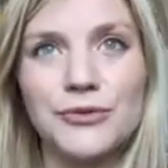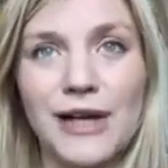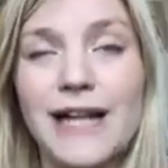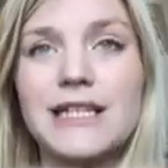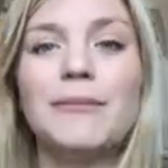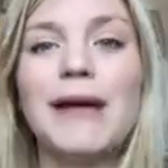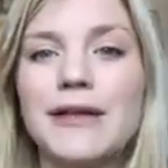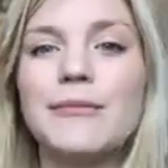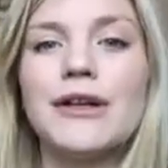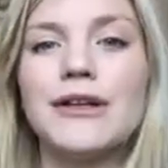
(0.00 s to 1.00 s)
actually
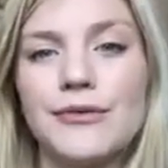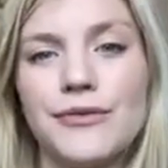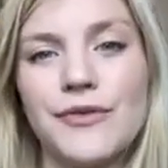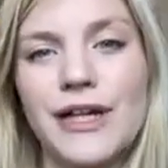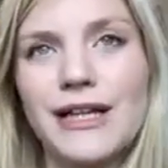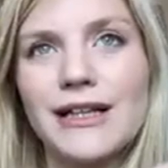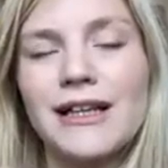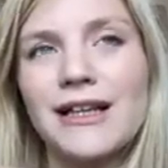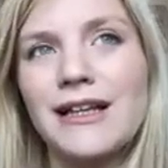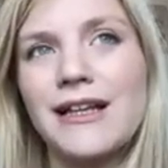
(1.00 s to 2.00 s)
making money off of it,
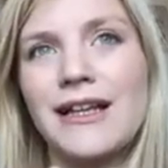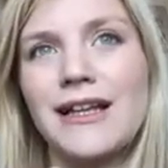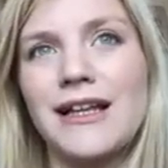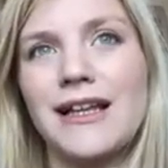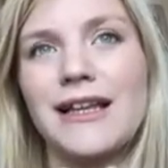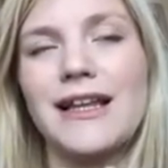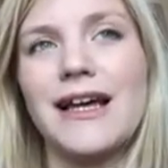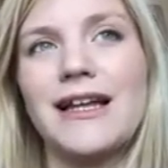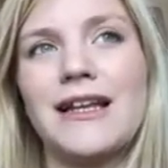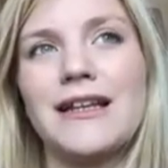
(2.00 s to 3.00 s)

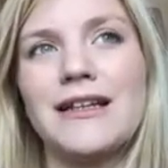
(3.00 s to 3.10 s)
then